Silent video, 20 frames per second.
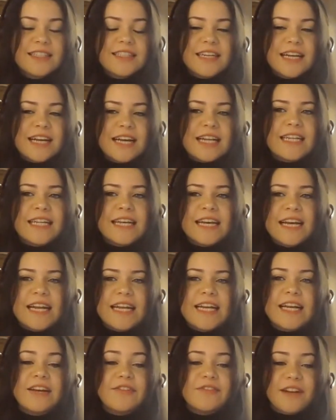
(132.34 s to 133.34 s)
And
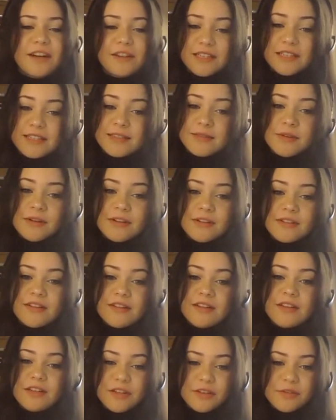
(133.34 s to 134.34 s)
then I found this
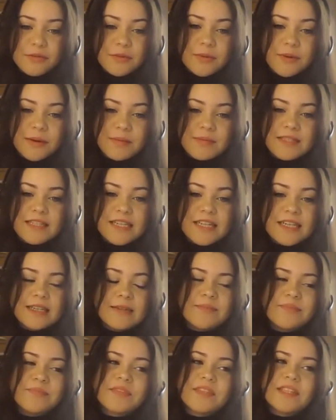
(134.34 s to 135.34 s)
one on the government
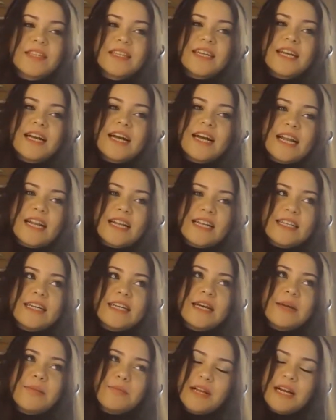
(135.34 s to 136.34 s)
website. And
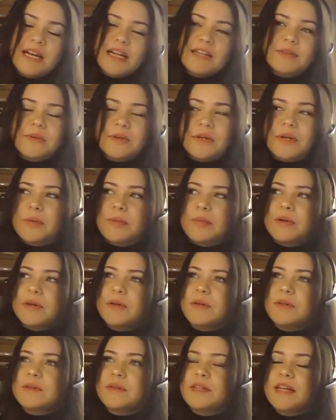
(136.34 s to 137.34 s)
I applied to a
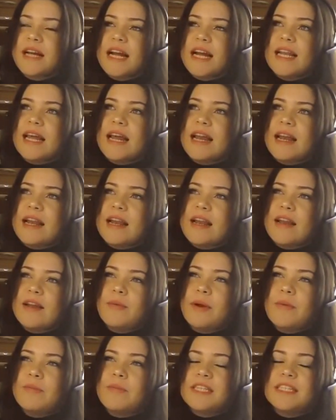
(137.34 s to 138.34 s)
couple, and then
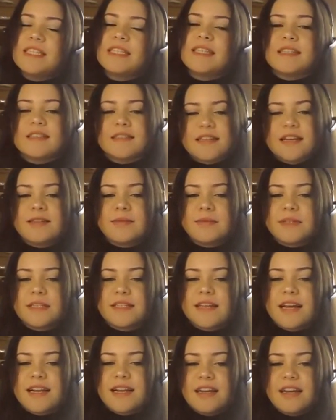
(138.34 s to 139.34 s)
when we did the assessment
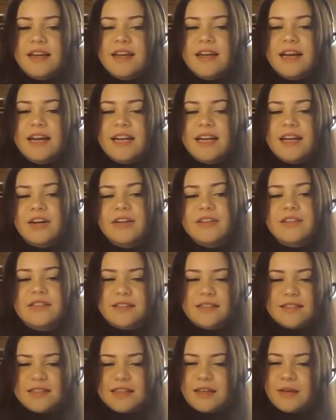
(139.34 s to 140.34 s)
centre and I got
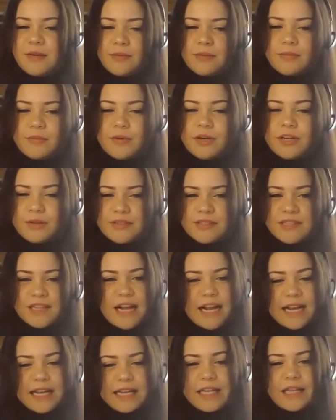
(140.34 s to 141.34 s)
to see what it was
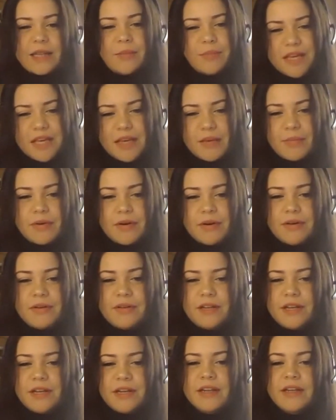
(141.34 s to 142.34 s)
like and the
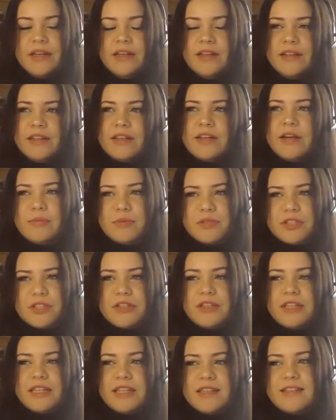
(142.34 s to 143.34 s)
people and the
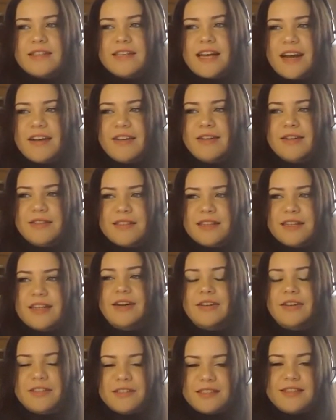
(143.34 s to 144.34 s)
opportunities there, I was like,
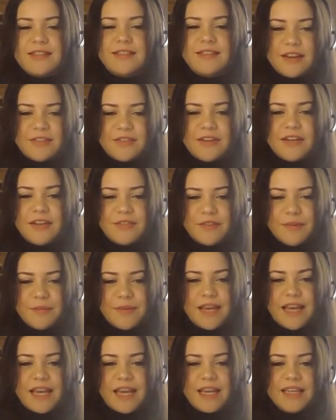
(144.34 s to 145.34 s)
oh, this is definitely for
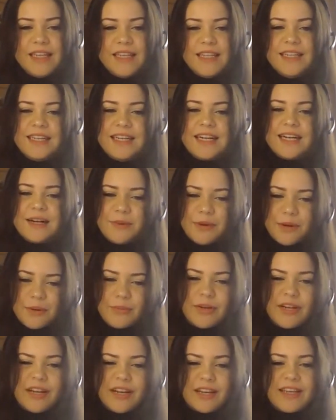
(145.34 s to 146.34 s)
me. Like, I want to
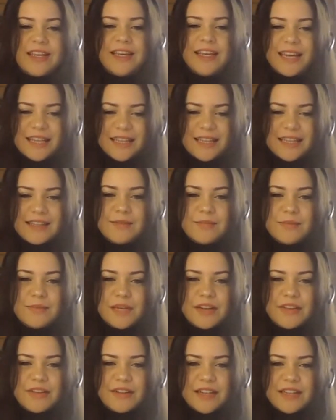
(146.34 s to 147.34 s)
work and get the
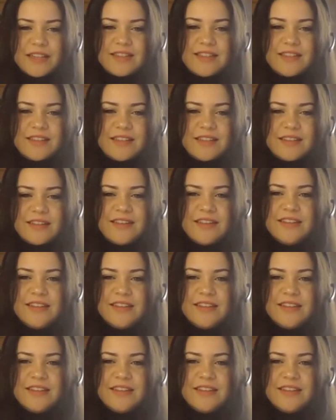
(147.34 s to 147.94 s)
experience and